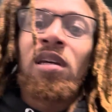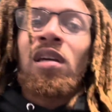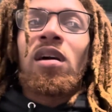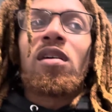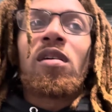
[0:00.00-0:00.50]

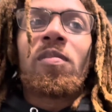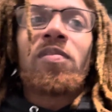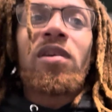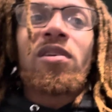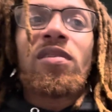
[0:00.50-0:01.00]

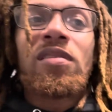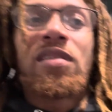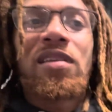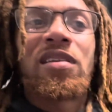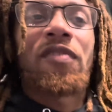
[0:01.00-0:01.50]

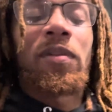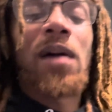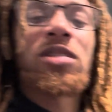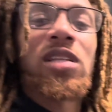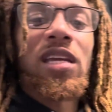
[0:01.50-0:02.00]
if I'm not
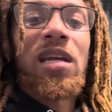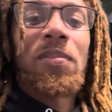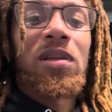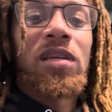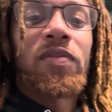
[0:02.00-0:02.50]
mistaken, I
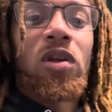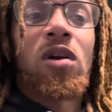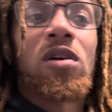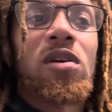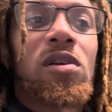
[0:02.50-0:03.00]
believe the
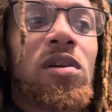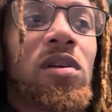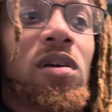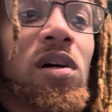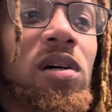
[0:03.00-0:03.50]
car
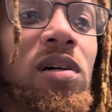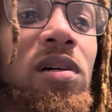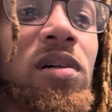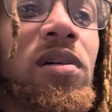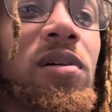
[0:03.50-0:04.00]

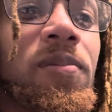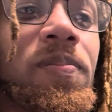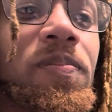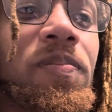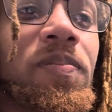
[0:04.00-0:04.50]

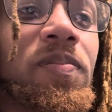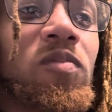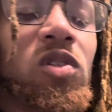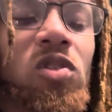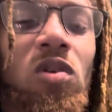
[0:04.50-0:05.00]

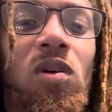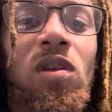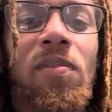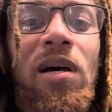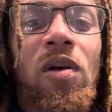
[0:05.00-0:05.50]
was on
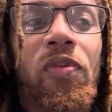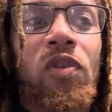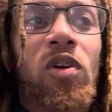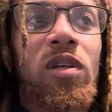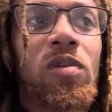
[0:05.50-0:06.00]
about
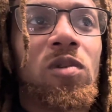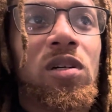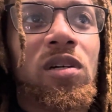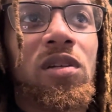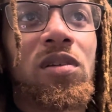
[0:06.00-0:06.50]

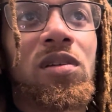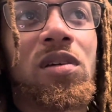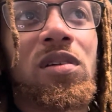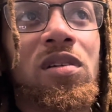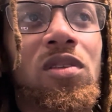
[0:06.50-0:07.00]
31,
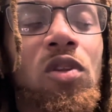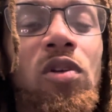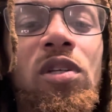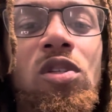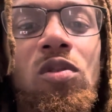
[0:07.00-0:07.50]

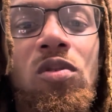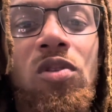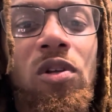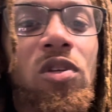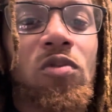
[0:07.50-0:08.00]
32,
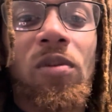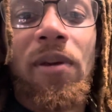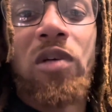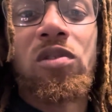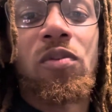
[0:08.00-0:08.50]
33
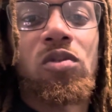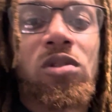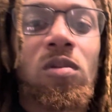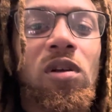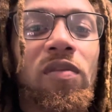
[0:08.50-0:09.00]
pounds of boost,
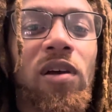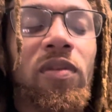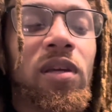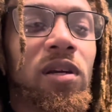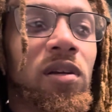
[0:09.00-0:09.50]
somewhere around
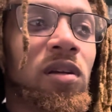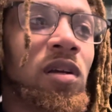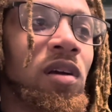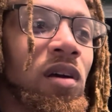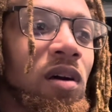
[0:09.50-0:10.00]
there.
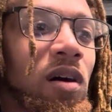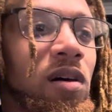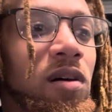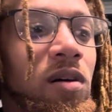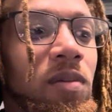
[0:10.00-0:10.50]

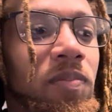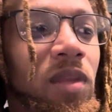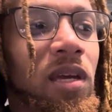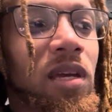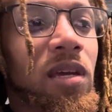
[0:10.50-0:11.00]

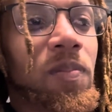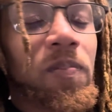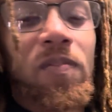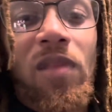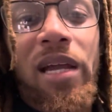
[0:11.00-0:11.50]
And
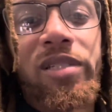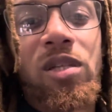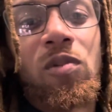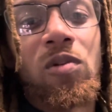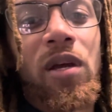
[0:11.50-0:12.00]
like I
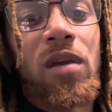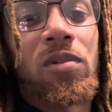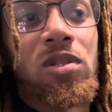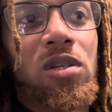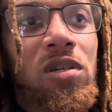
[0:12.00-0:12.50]
said, we were
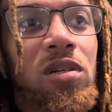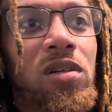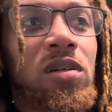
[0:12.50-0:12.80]
able to,